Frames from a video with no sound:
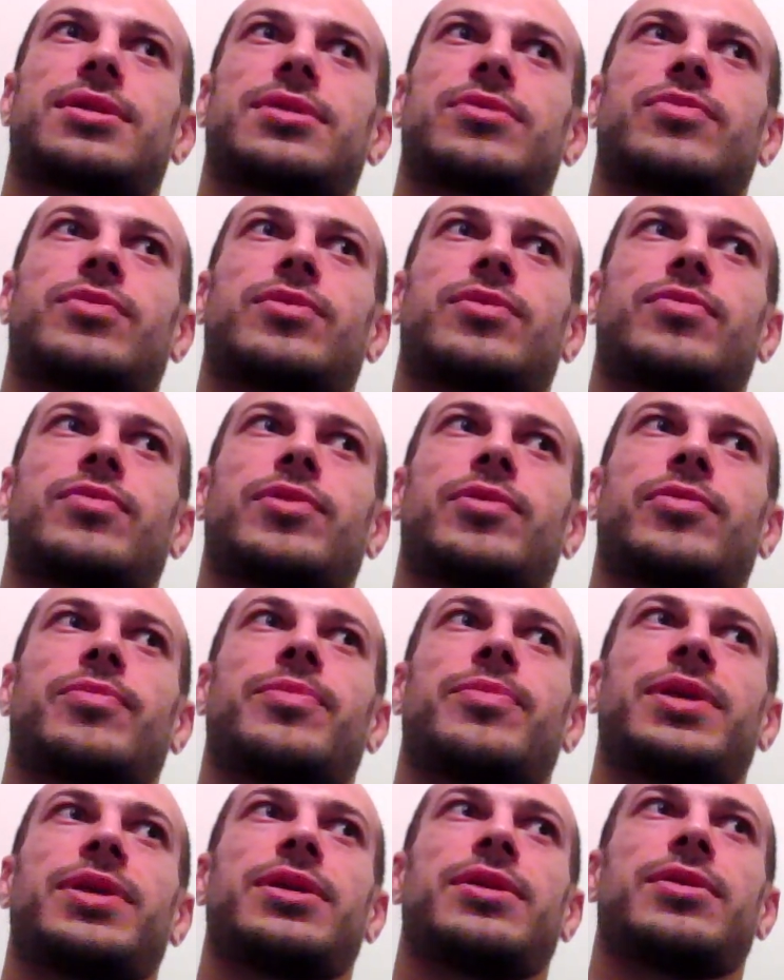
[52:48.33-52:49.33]
will
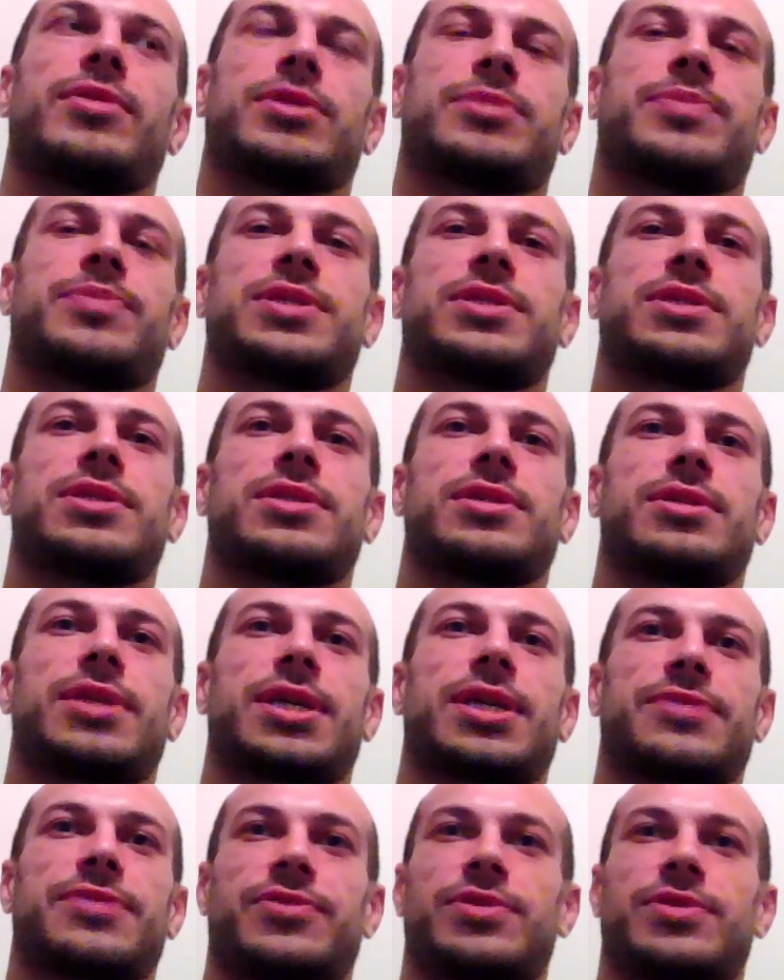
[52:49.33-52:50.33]
be, especially in the
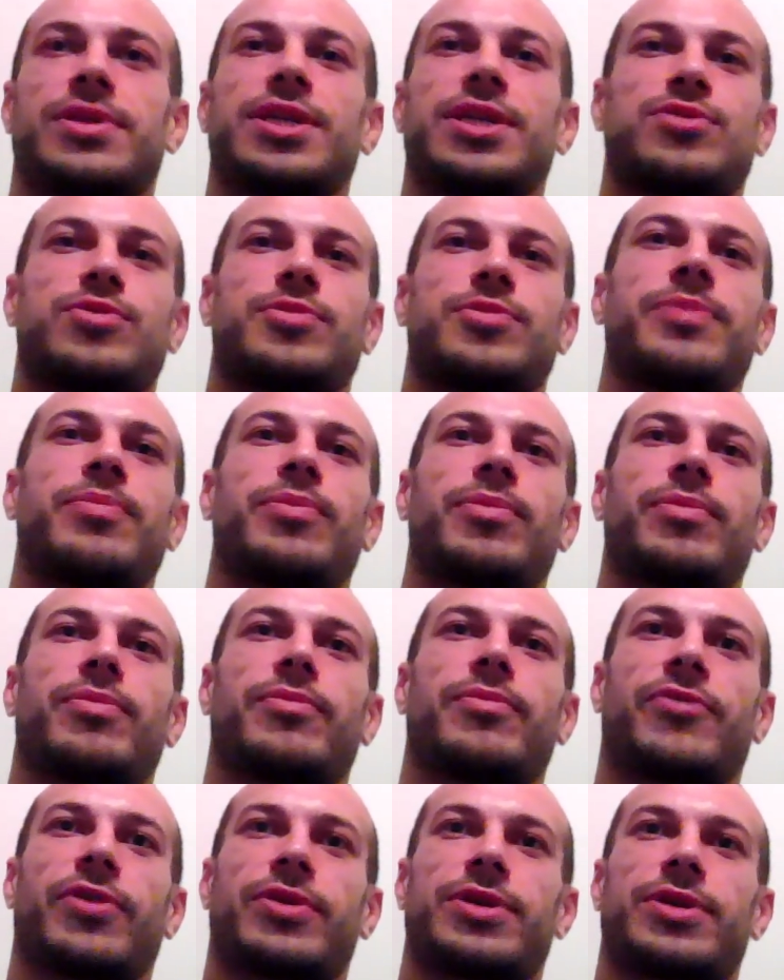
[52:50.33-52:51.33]
next few years, will be
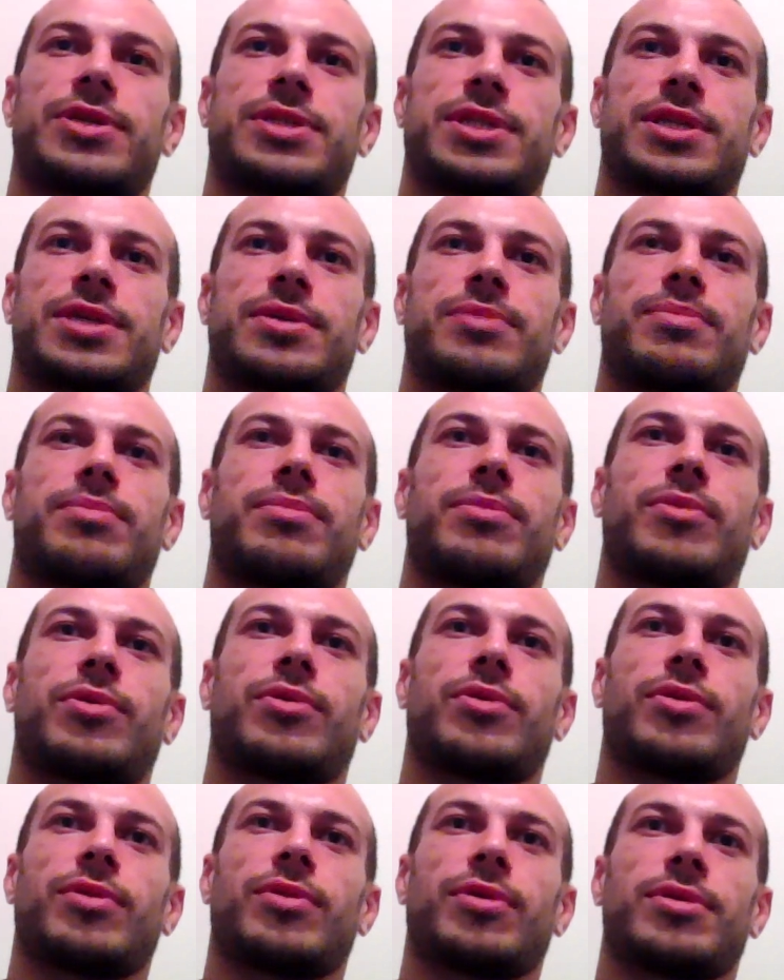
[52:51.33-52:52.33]
focusing
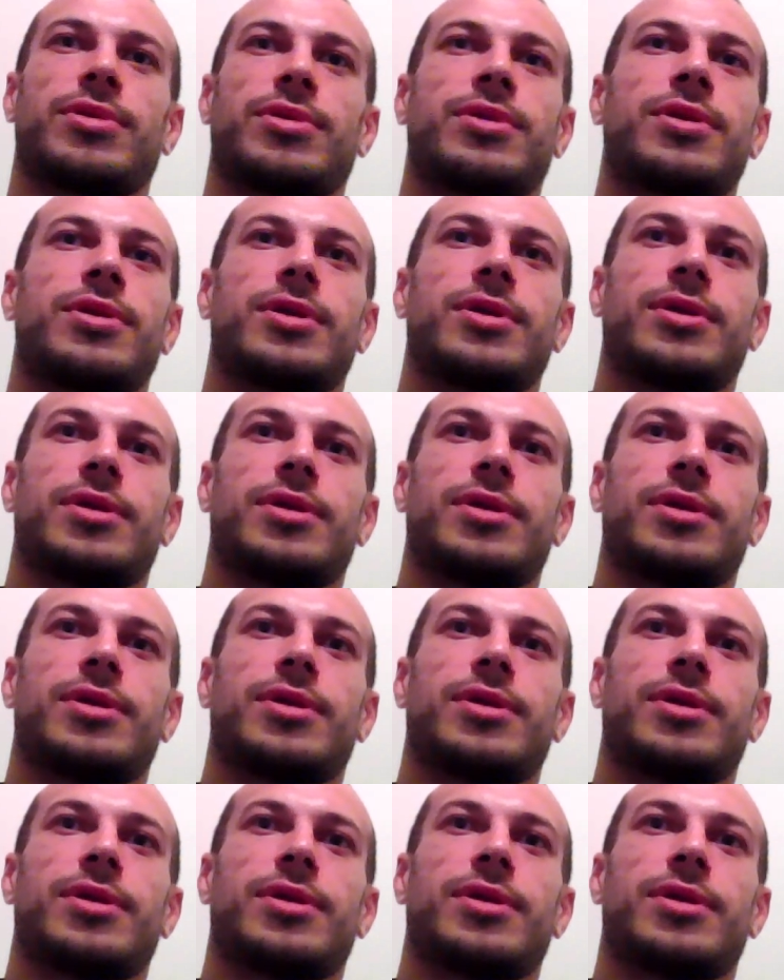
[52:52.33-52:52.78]
more on